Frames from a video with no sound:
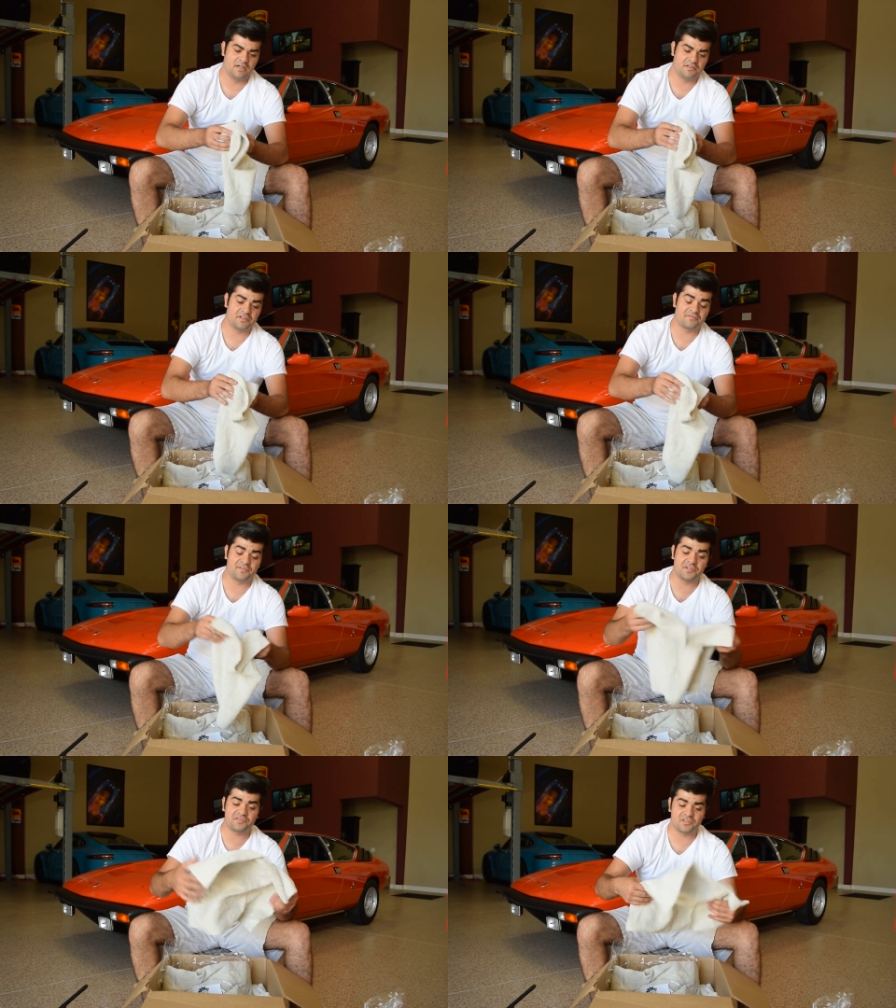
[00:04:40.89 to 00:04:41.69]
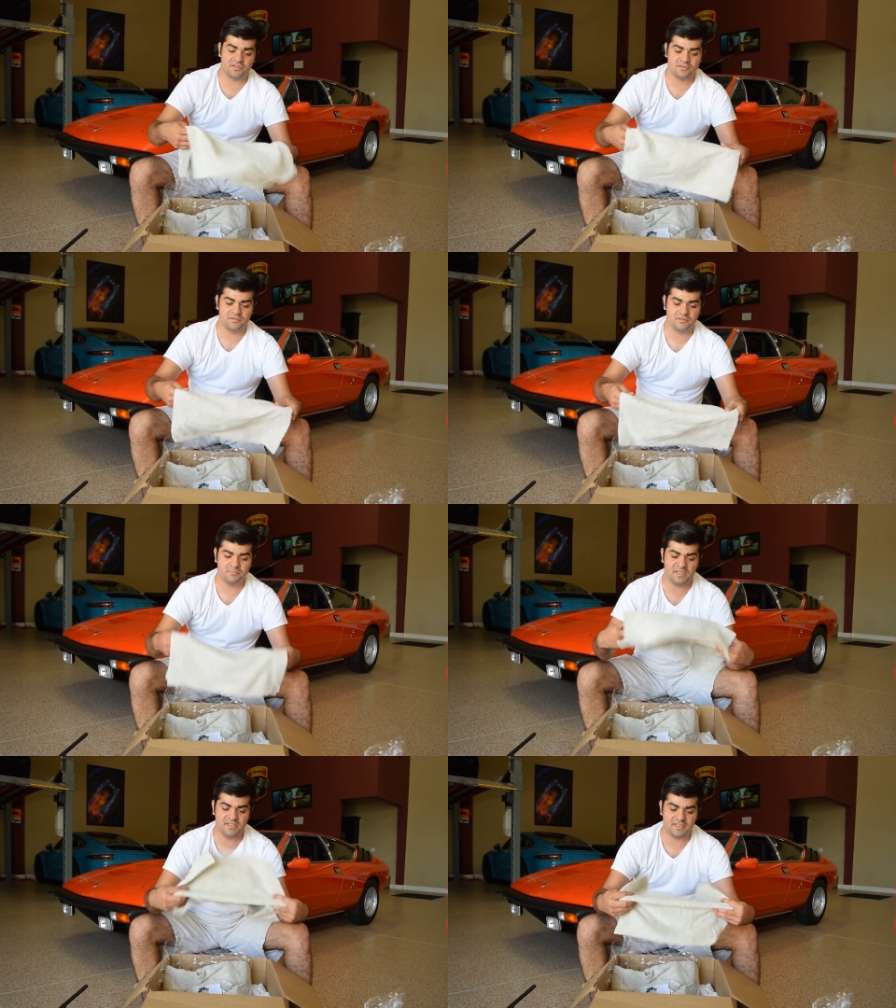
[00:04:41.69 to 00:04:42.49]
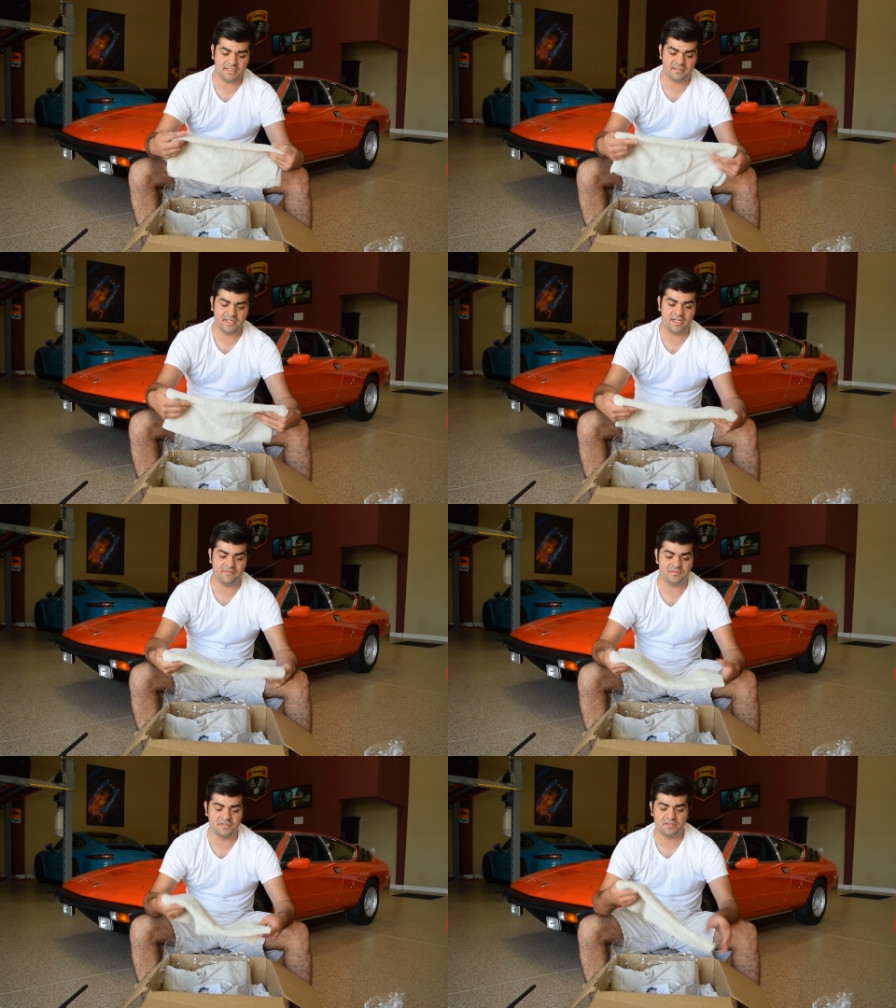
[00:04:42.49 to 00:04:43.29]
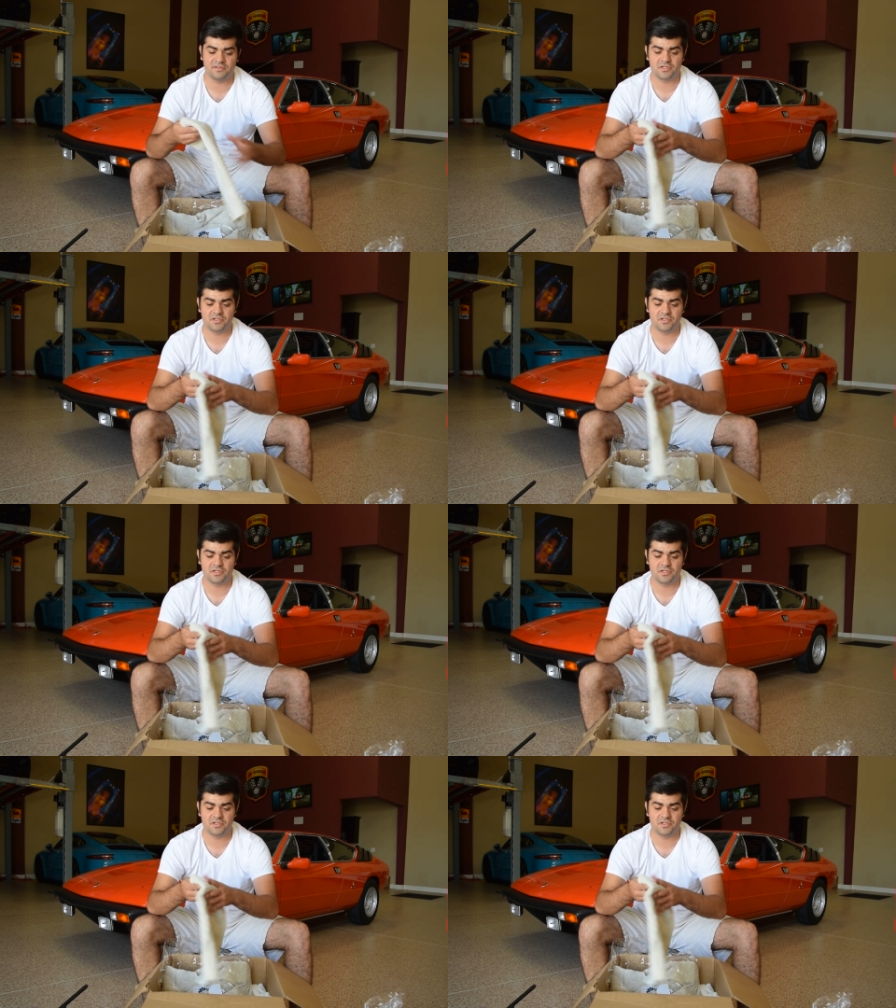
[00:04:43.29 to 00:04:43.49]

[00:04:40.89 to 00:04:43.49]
Uh, they're versatile, being that they have the